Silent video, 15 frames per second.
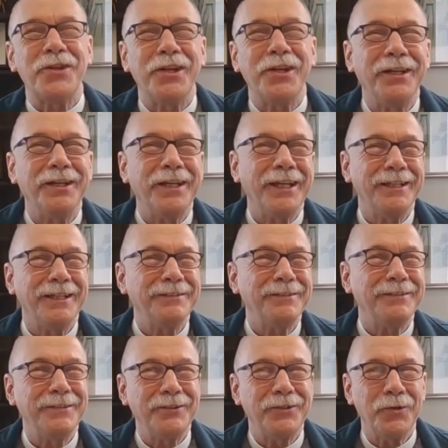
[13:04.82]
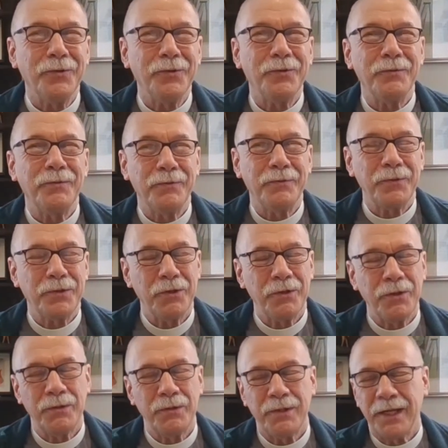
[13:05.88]
and you know,
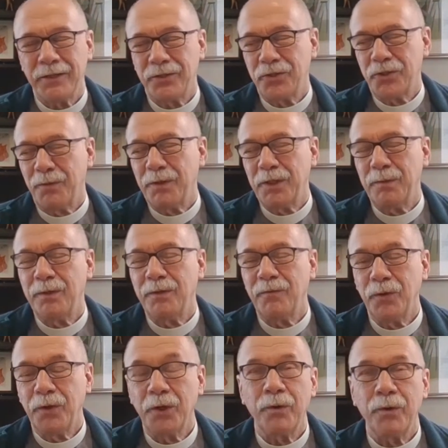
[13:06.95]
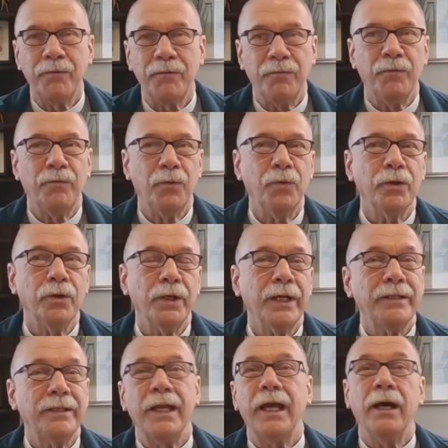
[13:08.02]
that's something to be very grateful for.
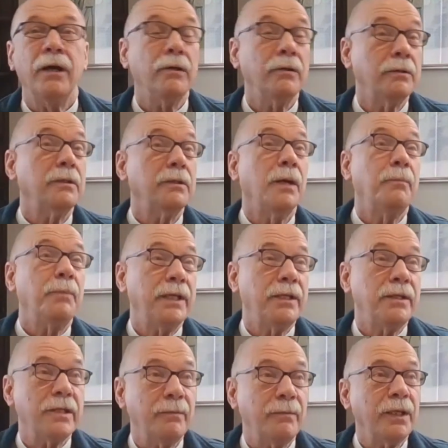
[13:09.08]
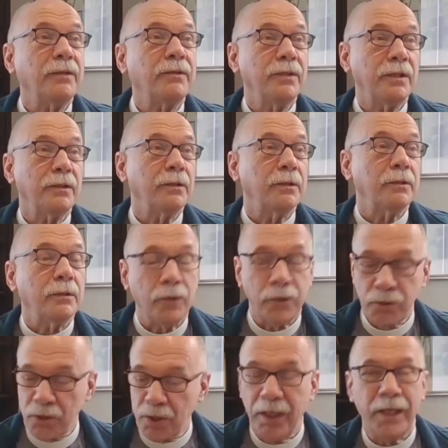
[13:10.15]
And now a pandemic that
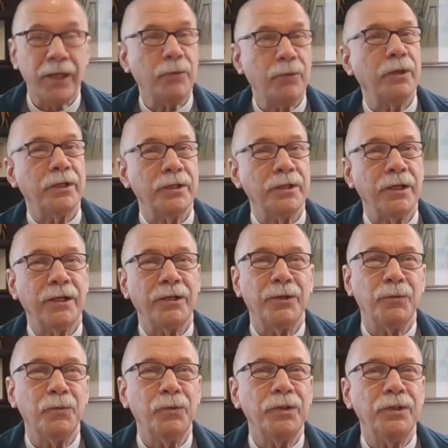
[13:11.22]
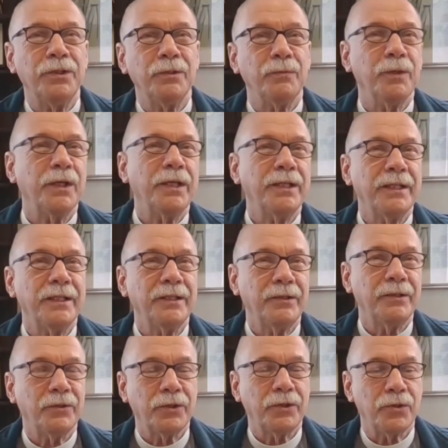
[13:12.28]
looks like, what, knock on wood, that we're getting it
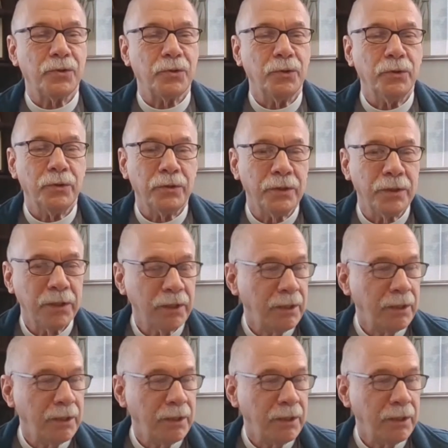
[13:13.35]
under control.